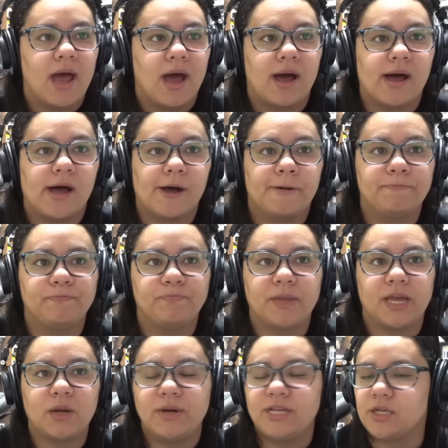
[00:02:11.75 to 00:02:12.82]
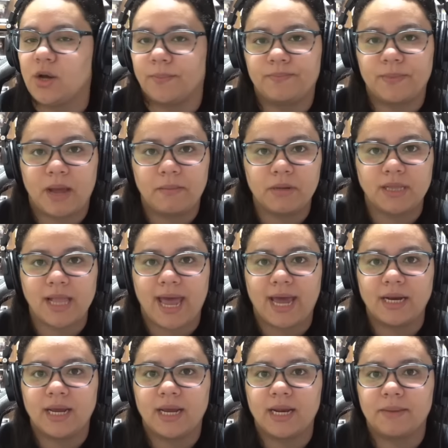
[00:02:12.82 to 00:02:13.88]
Um, anyway, so I'm glad
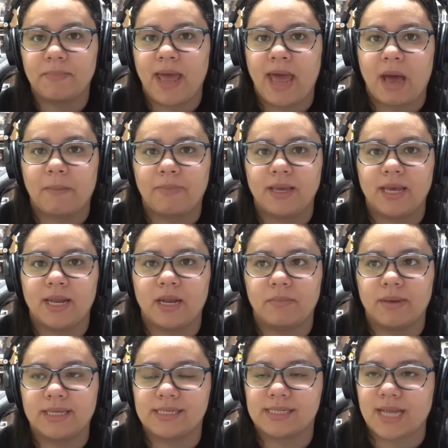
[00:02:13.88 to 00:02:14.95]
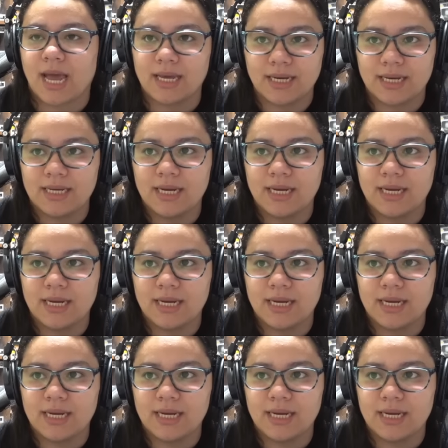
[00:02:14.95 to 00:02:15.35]
and I'm happy and I'm excited